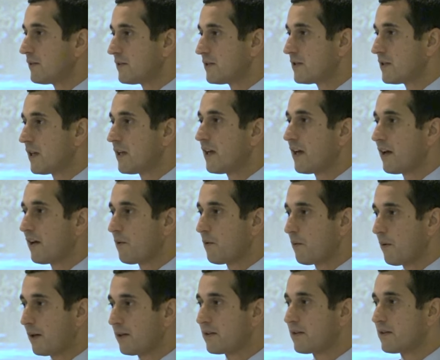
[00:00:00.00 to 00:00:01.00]
she
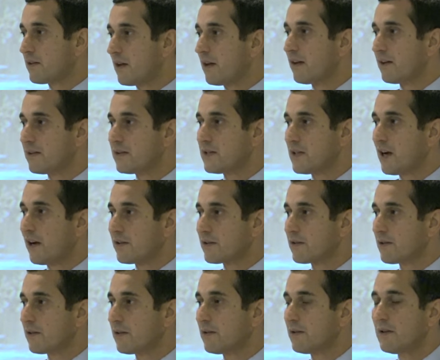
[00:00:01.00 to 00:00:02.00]
went. Uh, she also
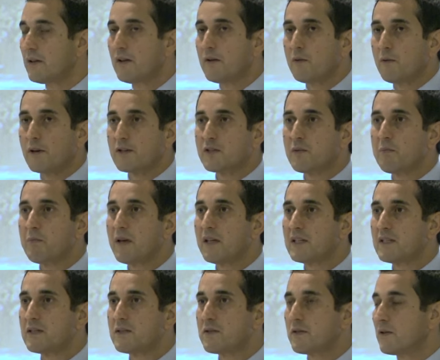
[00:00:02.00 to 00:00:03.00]
was
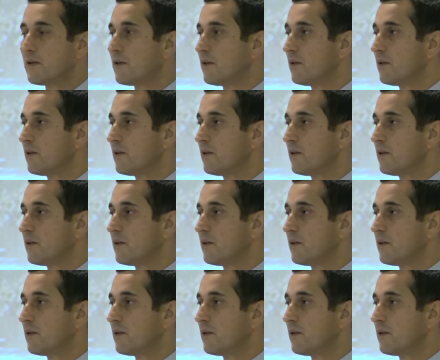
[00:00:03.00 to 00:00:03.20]
submitted to